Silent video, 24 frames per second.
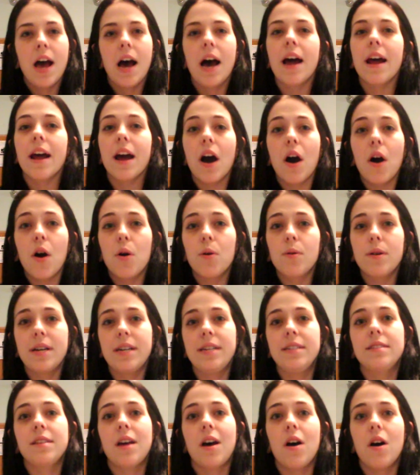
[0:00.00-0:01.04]
I
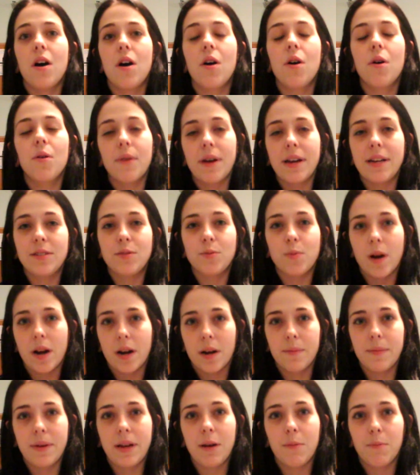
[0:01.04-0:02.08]
always
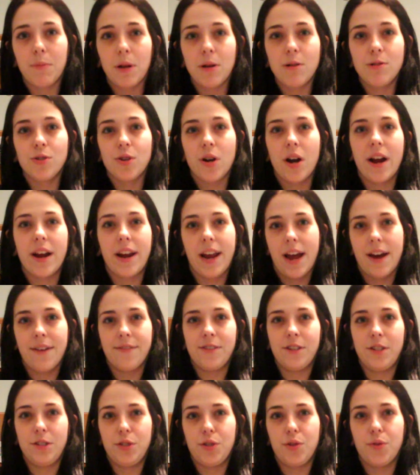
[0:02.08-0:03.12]
recommend blow drying
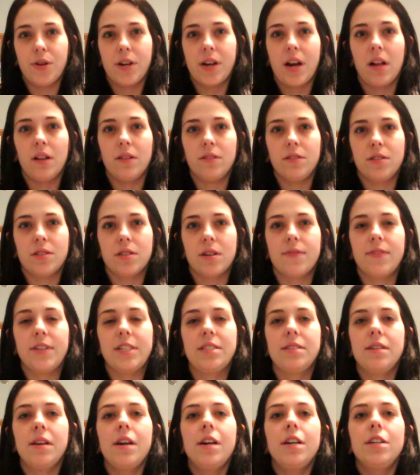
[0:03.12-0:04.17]
after you do a color
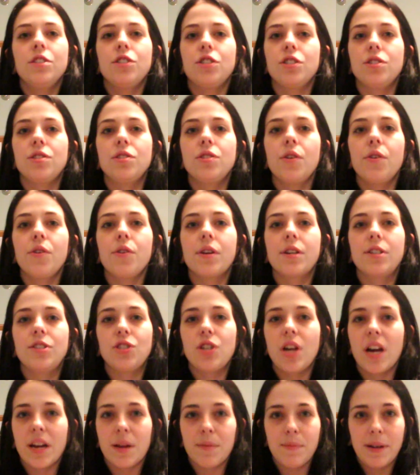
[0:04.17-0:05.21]
service, just so you can
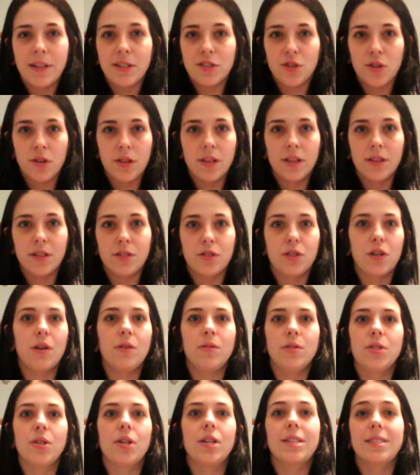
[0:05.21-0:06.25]
check and make sure that the
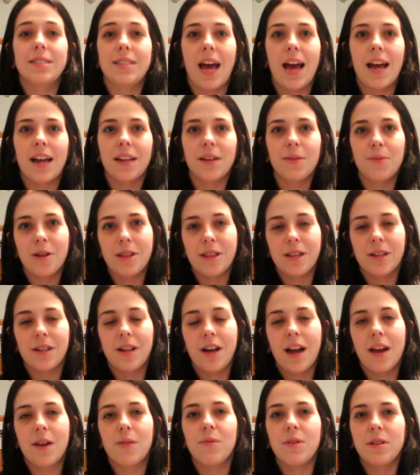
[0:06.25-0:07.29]
tones are exactly where the
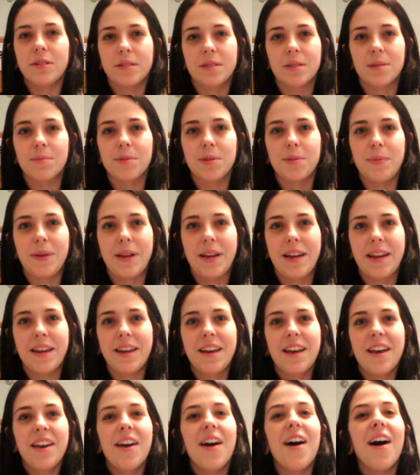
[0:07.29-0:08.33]
client wants them to be.
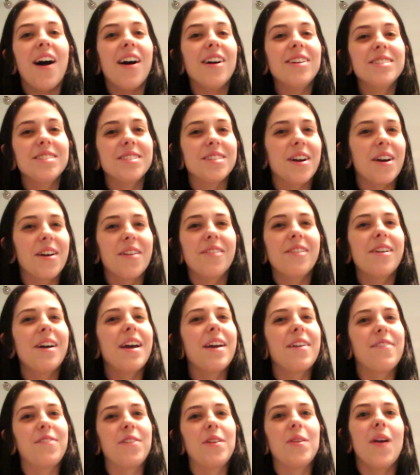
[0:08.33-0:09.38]
Also,
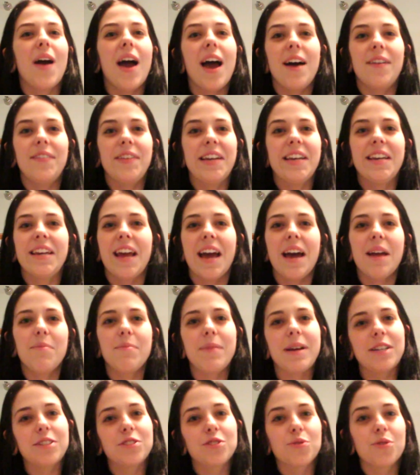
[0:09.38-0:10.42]
if you haven't yet,
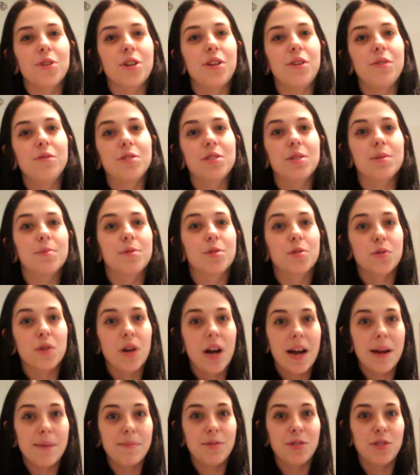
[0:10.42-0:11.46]
make sure you
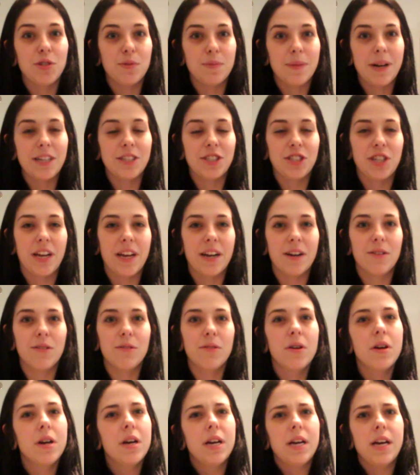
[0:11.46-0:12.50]
subscribe to my
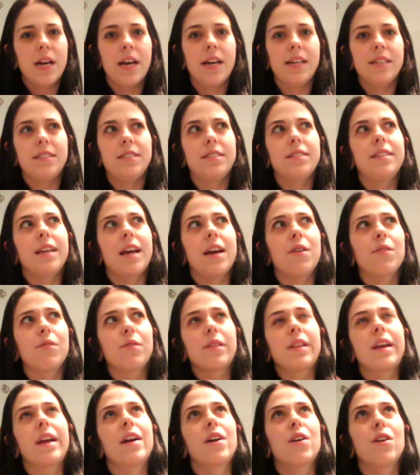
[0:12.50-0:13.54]
channel. It's
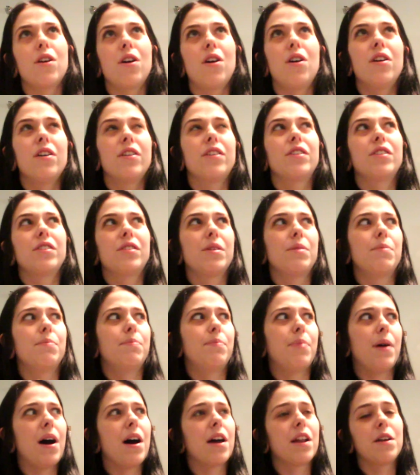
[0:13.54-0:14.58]
down there on the
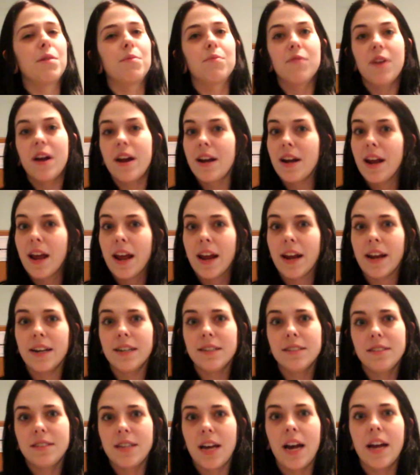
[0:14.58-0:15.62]
bottom right
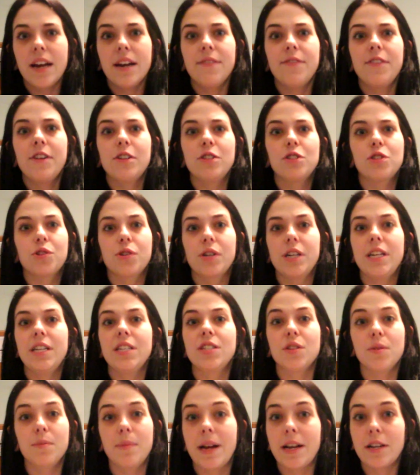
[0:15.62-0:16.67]
hand side of your
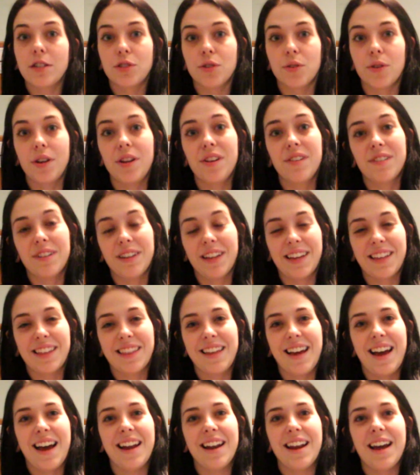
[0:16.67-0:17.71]
screen, so make sure you click
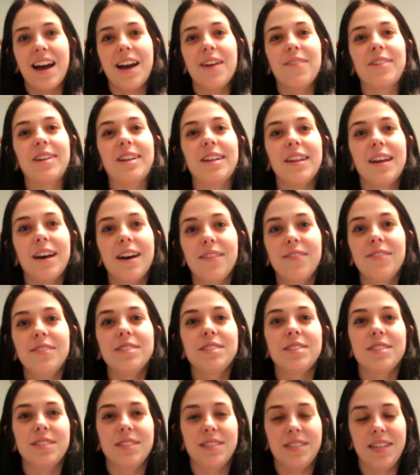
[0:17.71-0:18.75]
that. I would
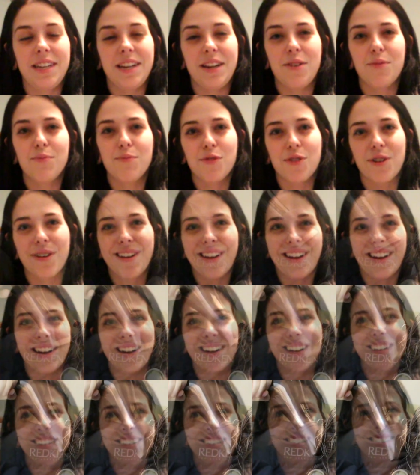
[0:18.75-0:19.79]
love to see you more
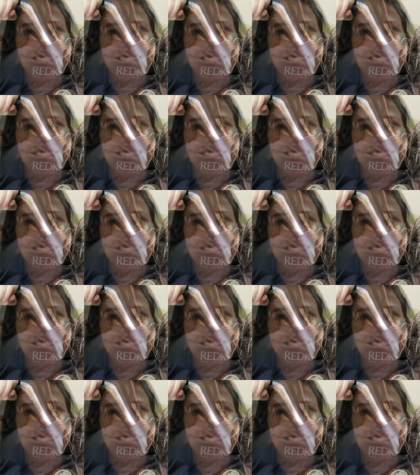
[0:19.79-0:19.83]
here.